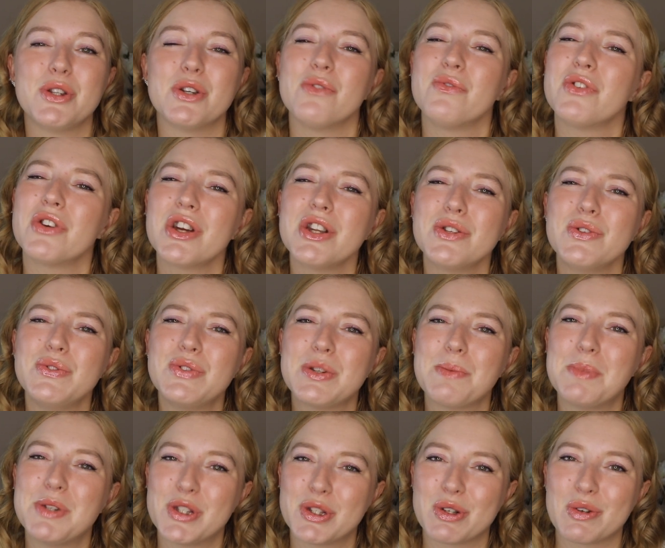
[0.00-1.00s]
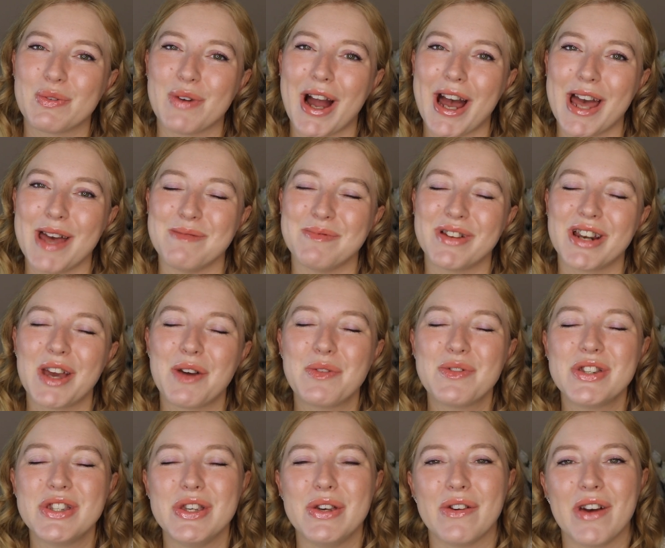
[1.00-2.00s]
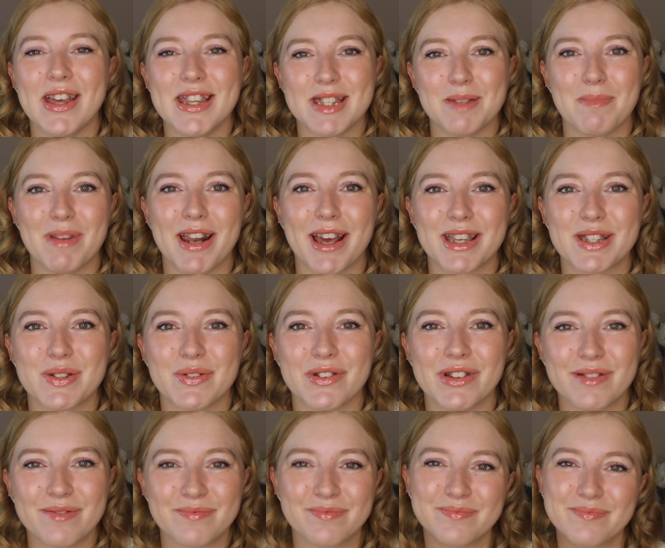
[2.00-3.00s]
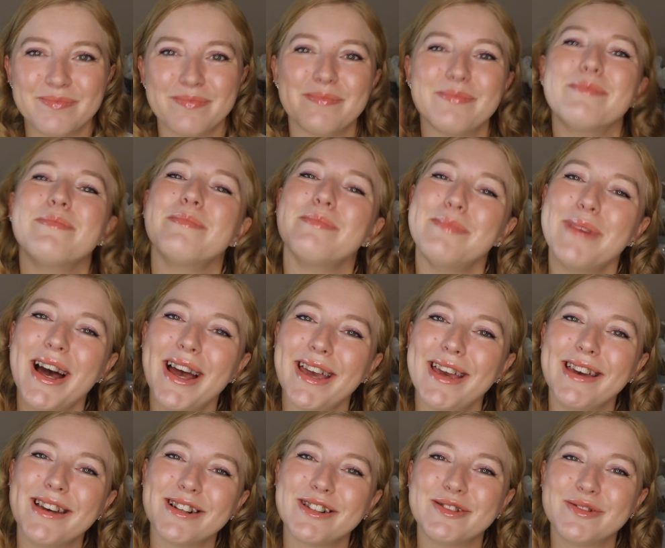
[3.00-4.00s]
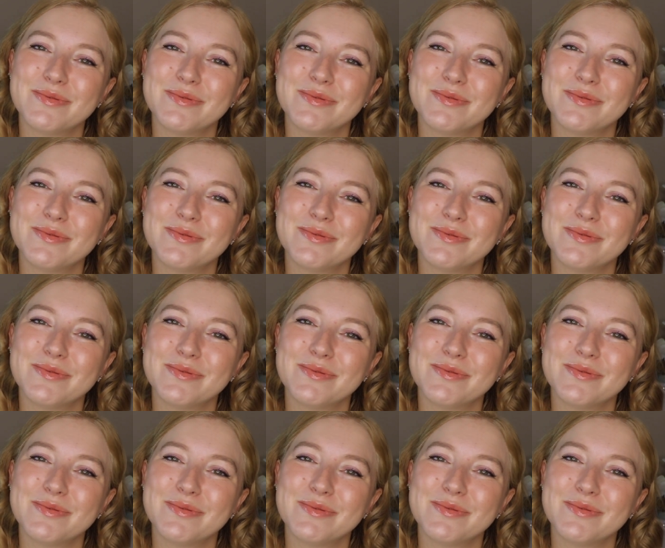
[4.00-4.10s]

Don't forget to subscribe and I will see you guys in my next one. Bye!